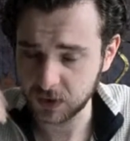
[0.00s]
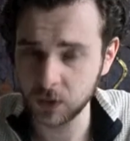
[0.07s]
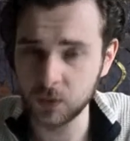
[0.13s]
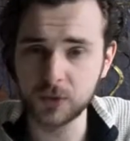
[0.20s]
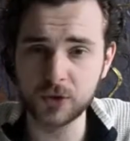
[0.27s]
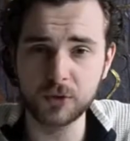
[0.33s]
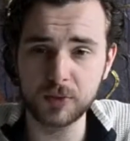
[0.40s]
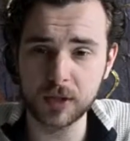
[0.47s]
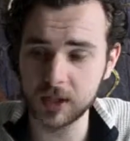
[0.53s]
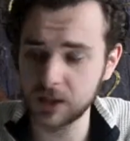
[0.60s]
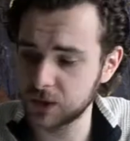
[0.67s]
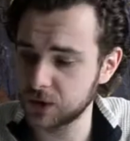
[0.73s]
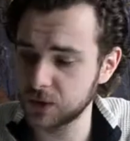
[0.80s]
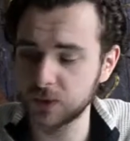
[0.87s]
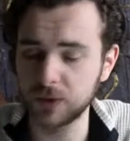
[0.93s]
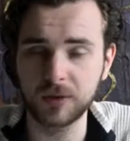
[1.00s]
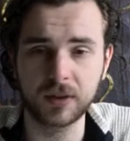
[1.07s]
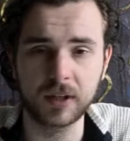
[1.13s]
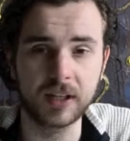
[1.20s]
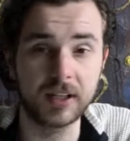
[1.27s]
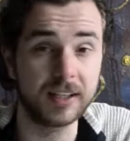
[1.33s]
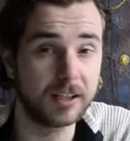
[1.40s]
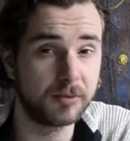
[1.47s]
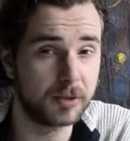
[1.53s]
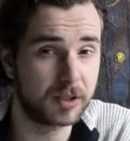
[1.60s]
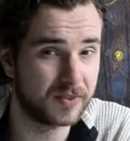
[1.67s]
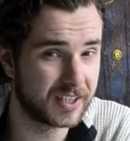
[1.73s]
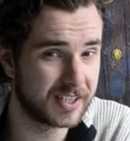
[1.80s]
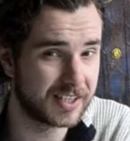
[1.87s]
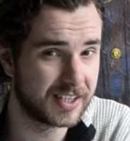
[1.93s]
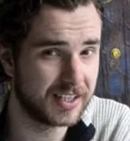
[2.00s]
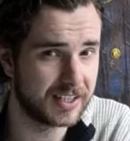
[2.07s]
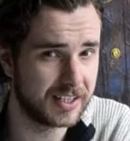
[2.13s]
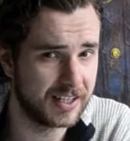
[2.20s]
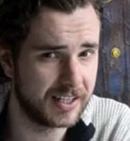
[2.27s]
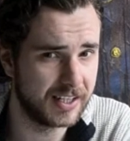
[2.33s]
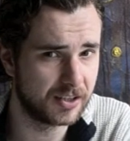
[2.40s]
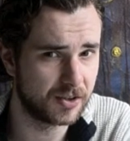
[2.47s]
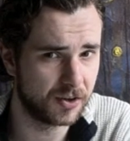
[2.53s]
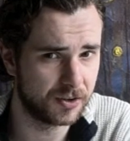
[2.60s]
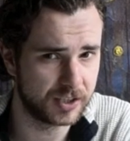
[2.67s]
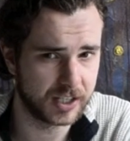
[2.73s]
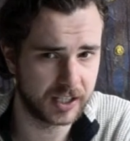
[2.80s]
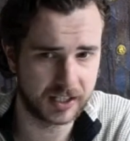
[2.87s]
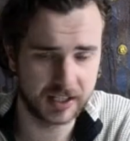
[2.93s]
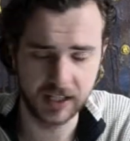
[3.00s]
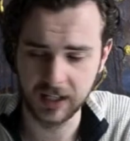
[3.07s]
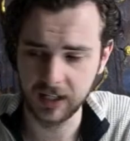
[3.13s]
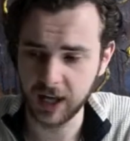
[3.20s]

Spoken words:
which would be to do with a little bit of extended lees contact